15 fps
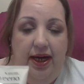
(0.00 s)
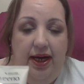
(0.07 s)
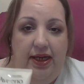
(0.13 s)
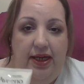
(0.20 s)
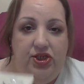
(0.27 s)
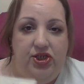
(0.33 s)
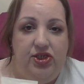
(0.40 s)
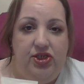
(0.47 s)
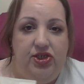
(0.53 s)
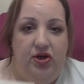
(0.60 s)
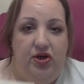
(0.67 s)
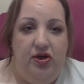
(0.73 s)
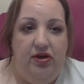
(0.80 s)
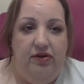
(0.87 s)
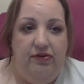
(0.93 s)
just
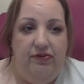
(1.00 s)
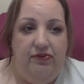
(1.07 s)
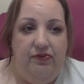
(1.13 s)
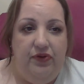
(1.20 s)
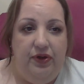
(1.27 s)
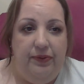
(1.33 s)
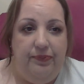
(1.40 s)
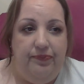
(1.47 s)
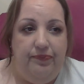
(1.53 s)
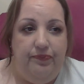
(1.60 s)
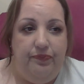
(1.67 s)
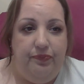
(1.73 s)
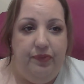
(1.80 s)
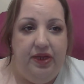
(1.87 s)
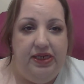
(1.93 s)
sort of
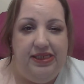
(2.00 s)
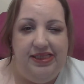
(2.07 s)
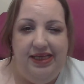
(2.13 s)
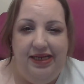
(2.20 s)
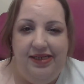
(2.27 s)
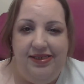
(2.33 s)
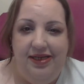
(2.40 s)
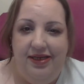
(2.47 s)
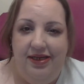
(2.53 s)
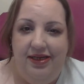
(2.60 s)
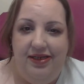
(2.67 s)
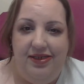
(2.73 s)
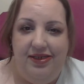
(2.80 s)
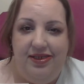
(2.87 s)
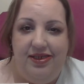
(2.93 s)
sinks into
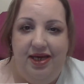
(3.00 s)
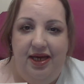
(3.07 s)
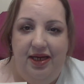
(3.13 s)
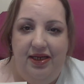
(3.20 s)
your skin.